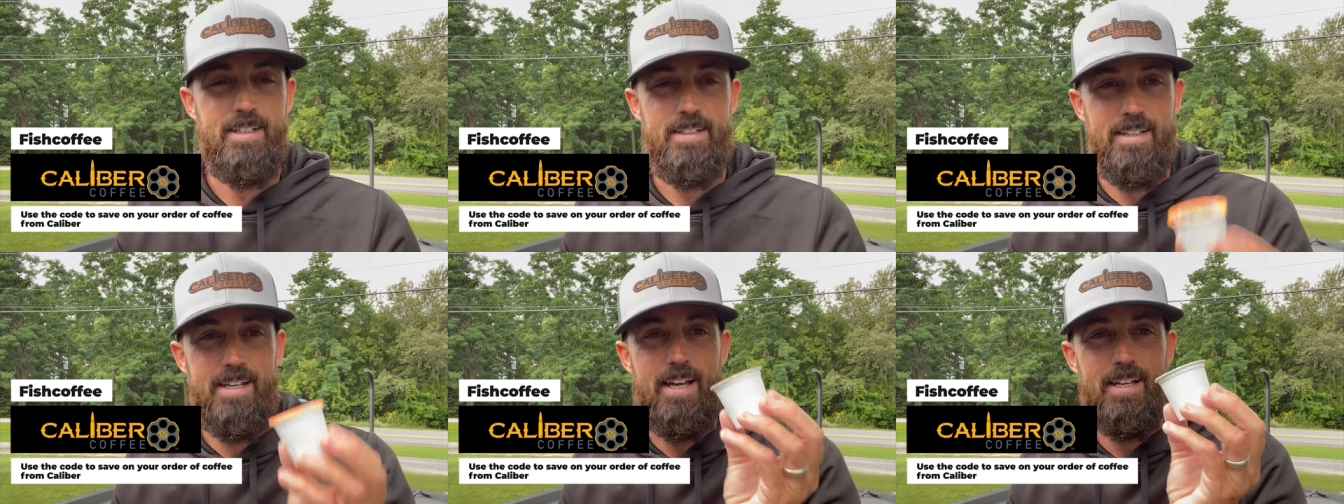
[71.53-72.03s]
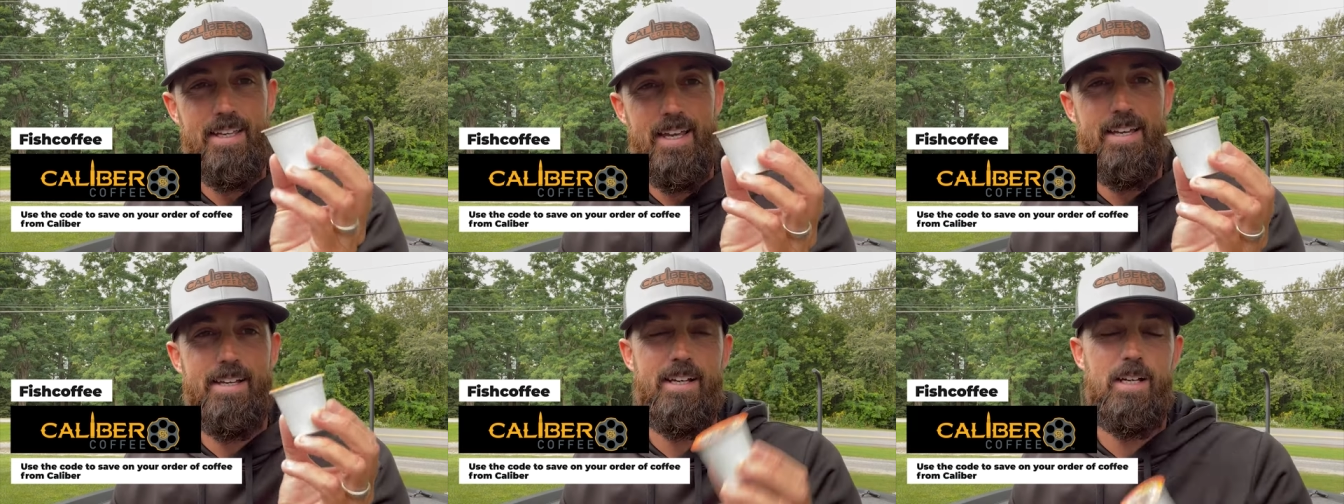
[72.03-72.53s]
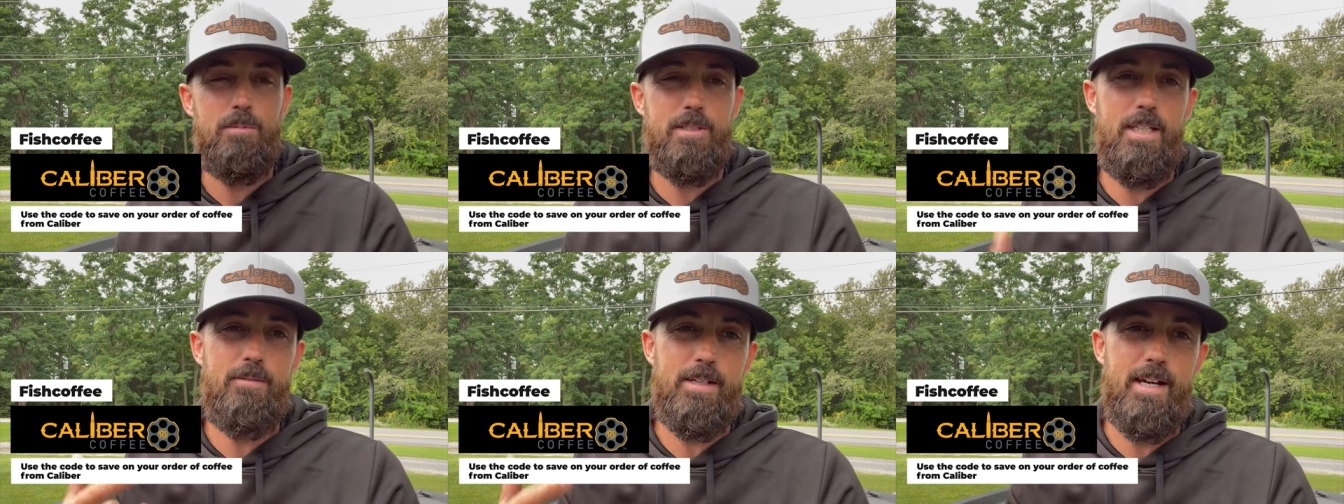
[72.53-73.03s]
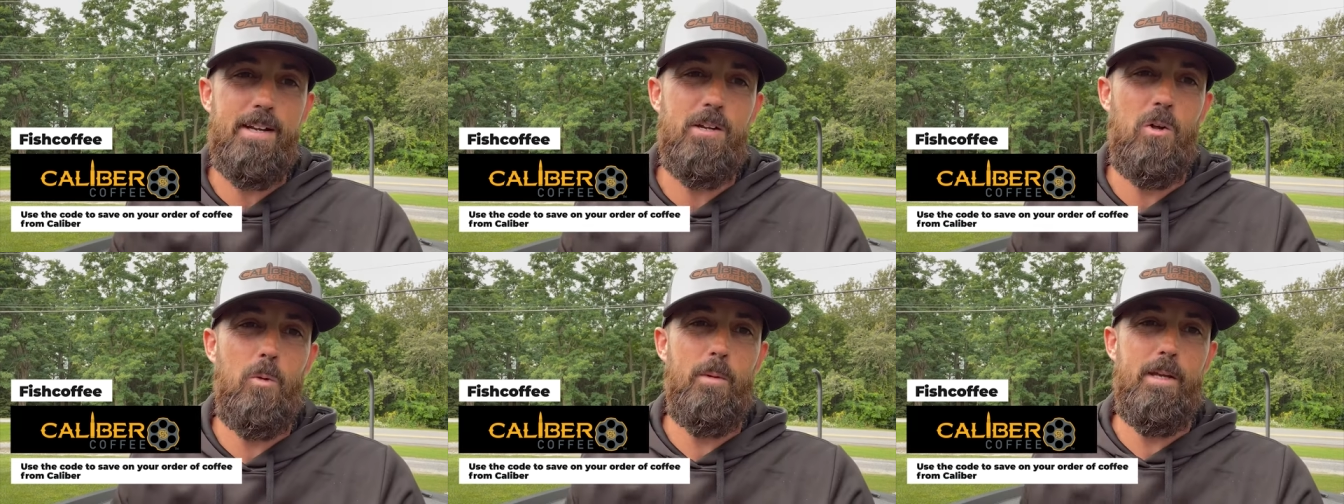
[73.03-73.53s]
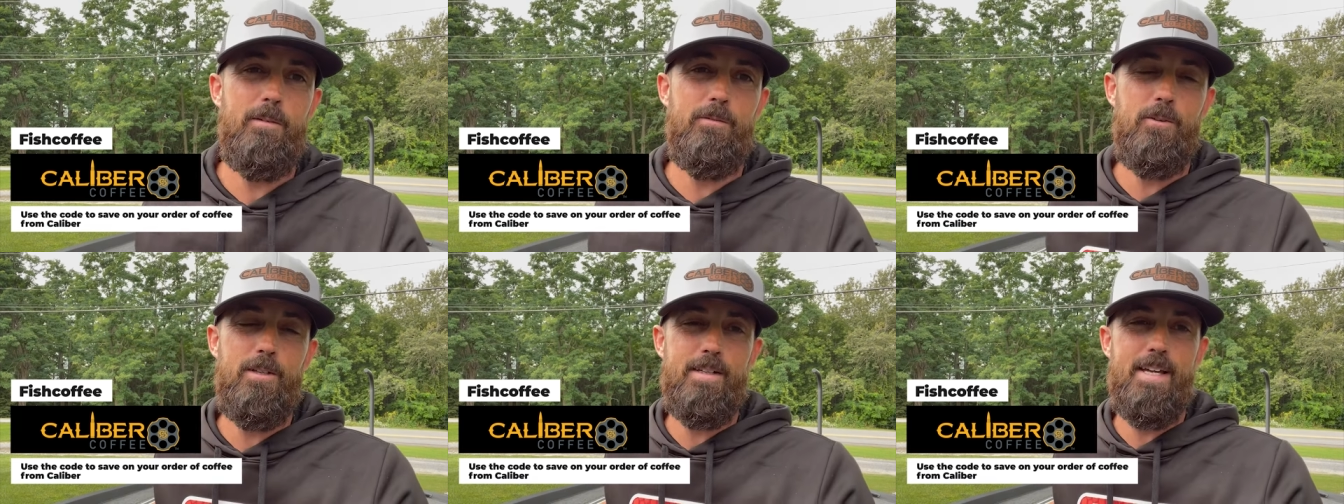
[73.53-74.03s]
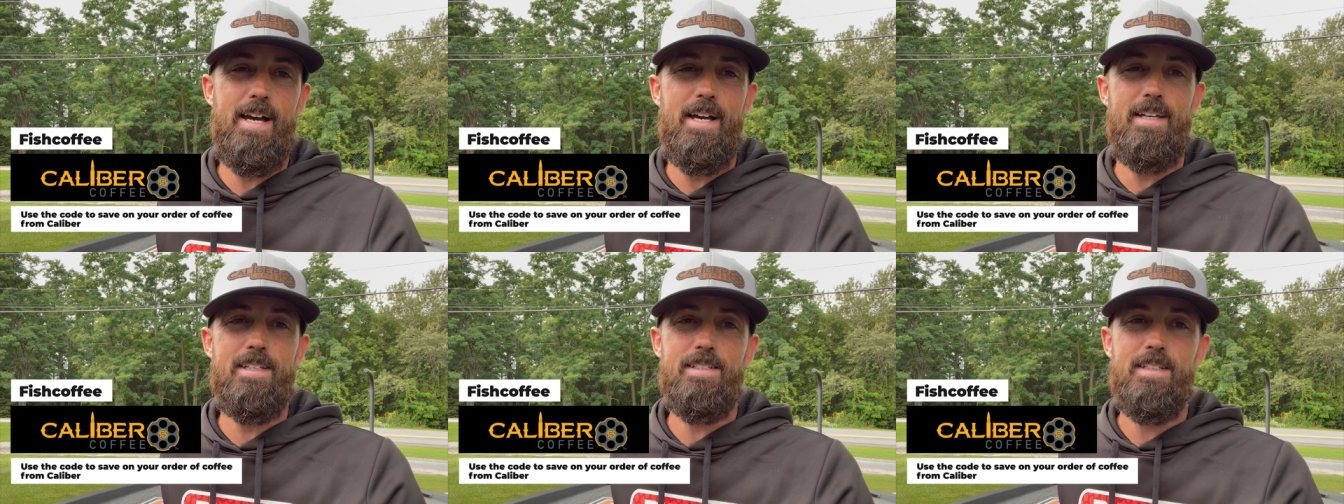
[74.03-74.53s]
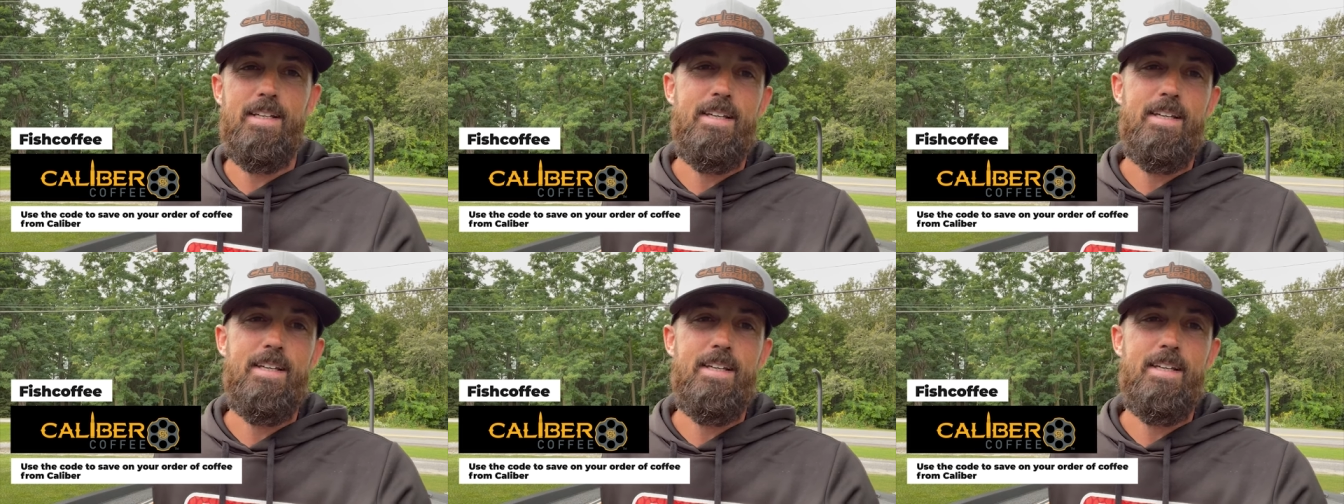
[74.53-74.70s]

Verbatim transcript: they got K-cups, they even got whole bean for you guys.